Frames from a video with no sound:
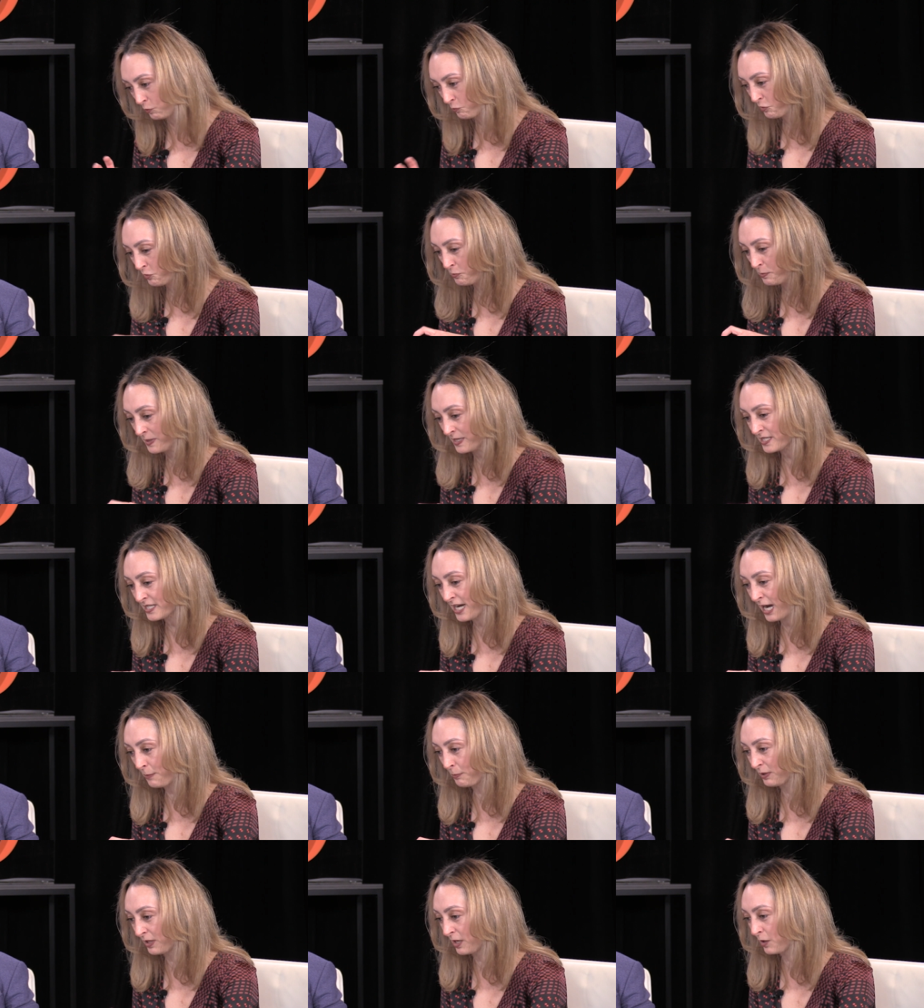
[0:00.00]
and we've been
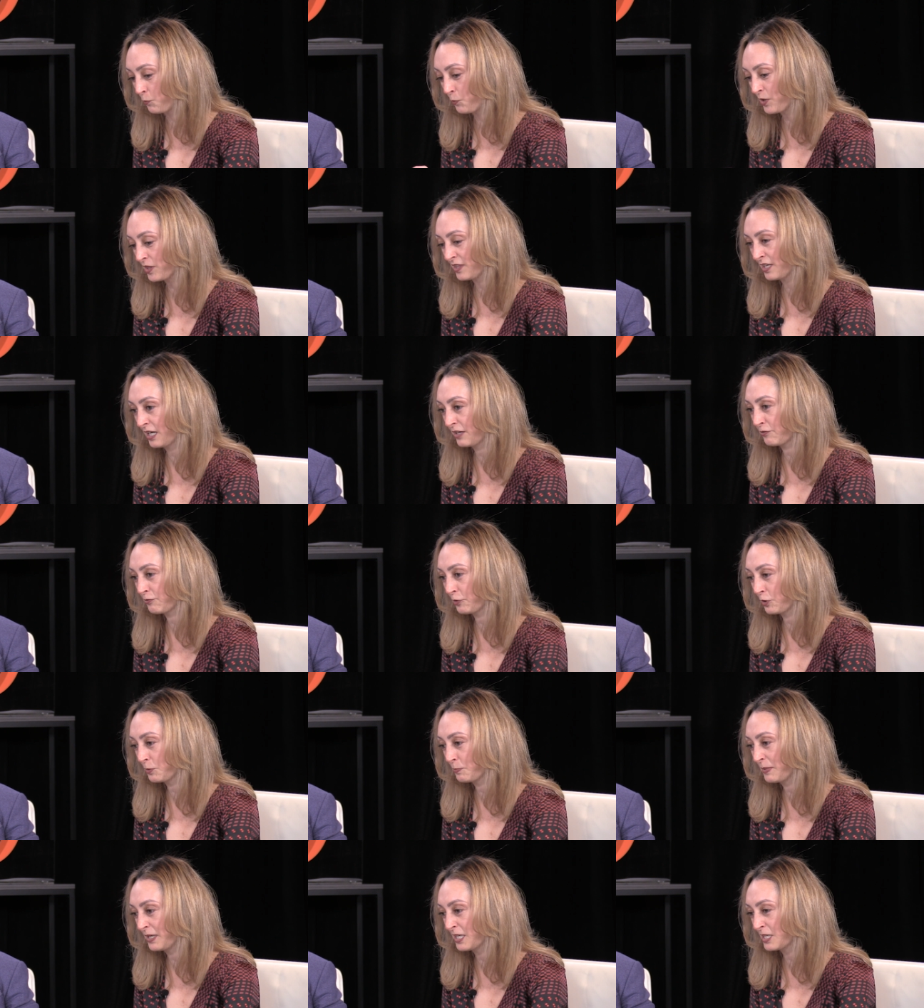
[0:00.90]
dabbling with that
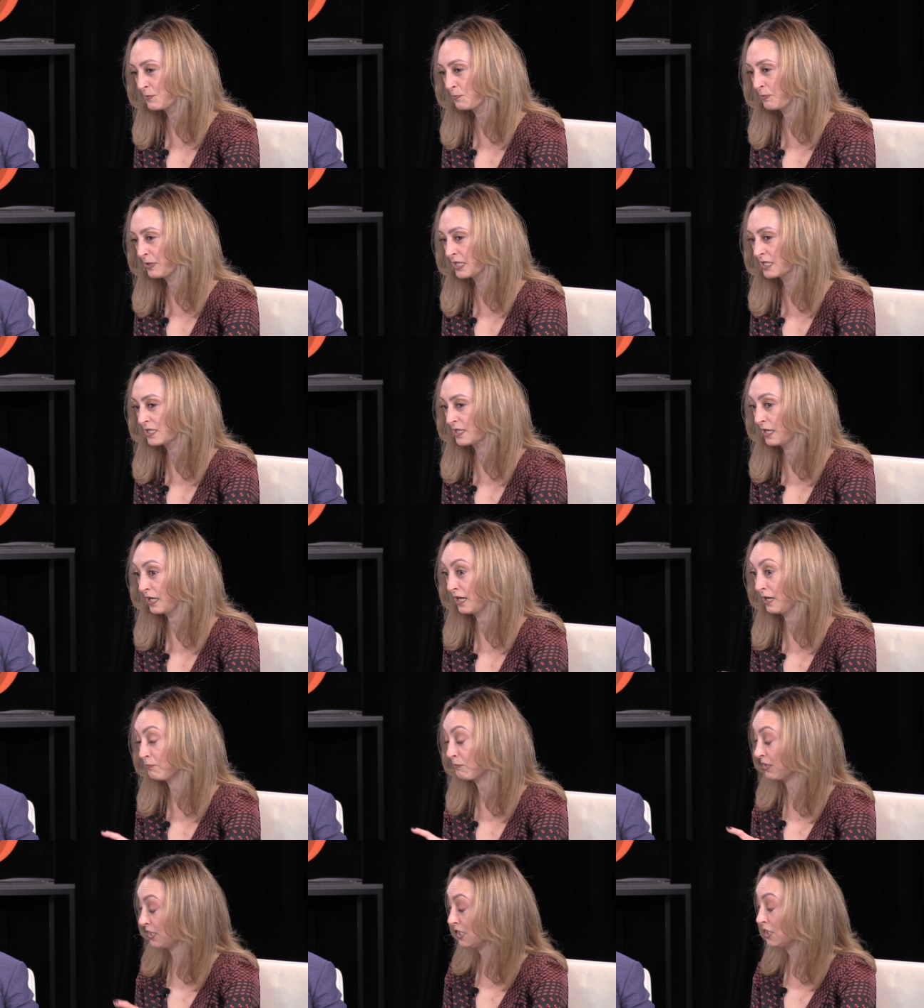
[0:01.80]
for a bit. But
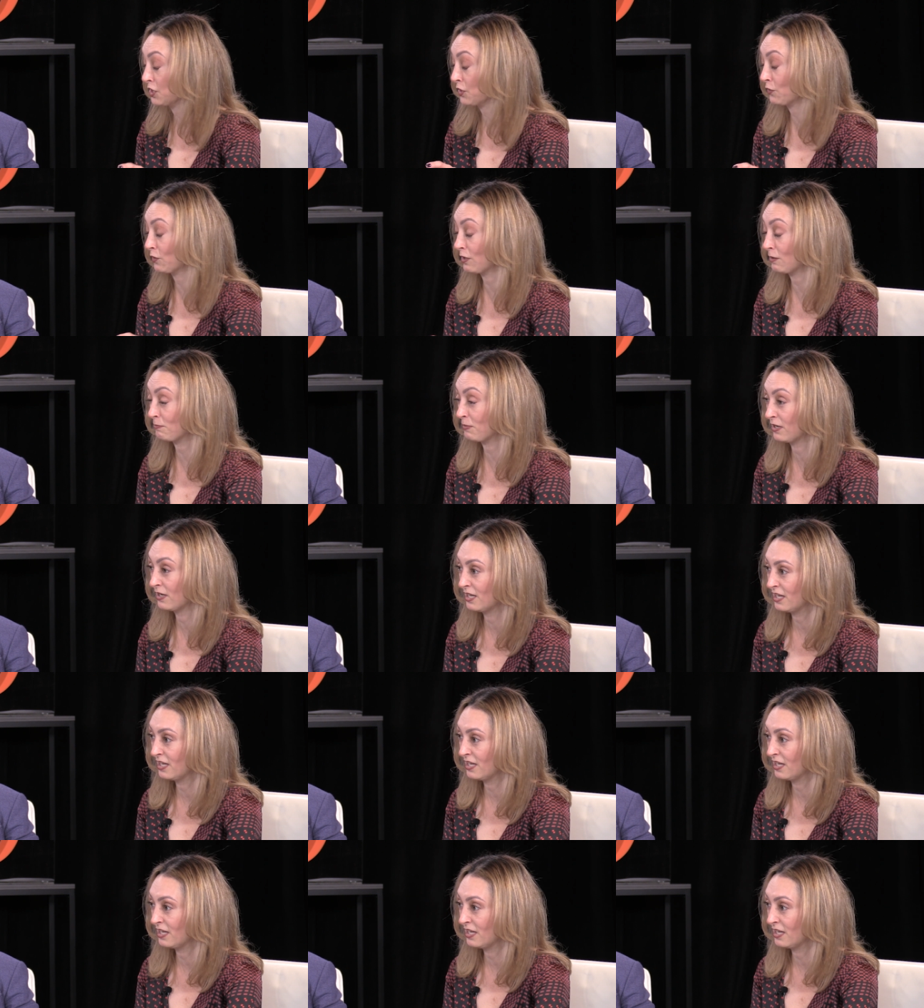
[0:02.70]
um, in Europe,